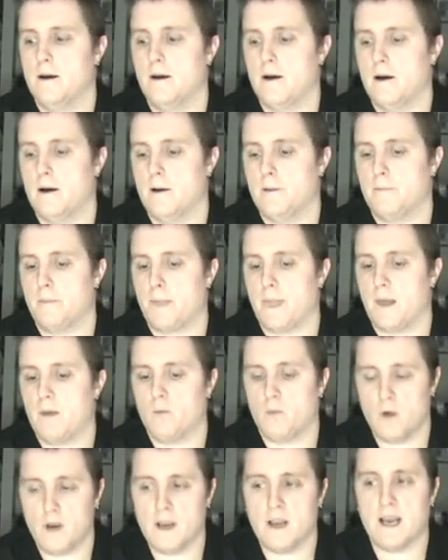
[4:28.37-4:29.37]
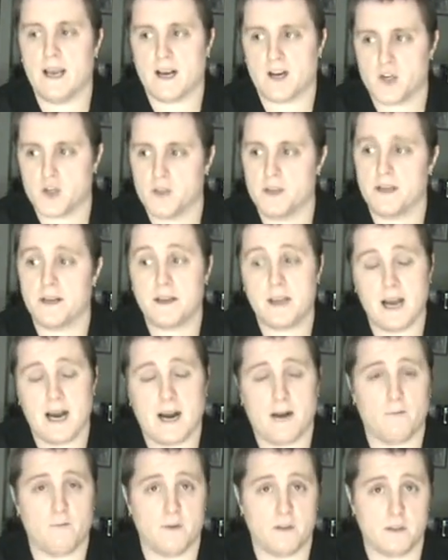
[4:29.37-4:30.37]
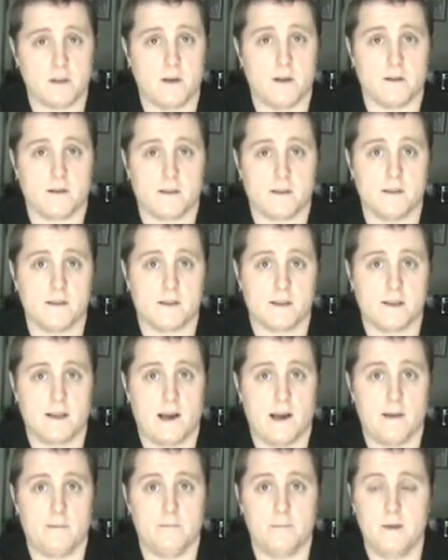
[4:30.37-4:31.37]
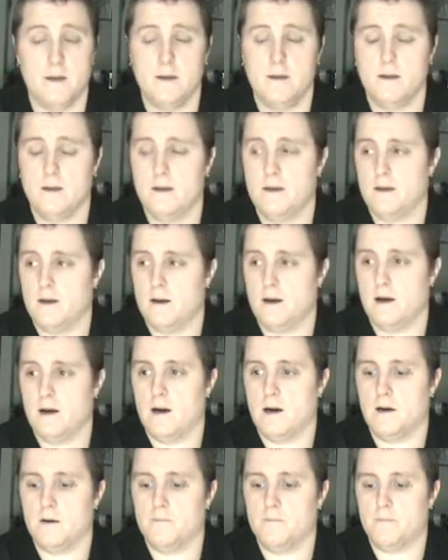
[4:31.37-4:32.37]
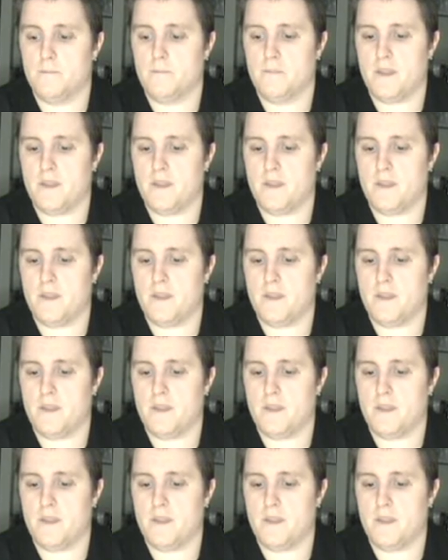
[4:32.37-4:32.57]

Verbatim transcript: Um, we actually got results this time. Um,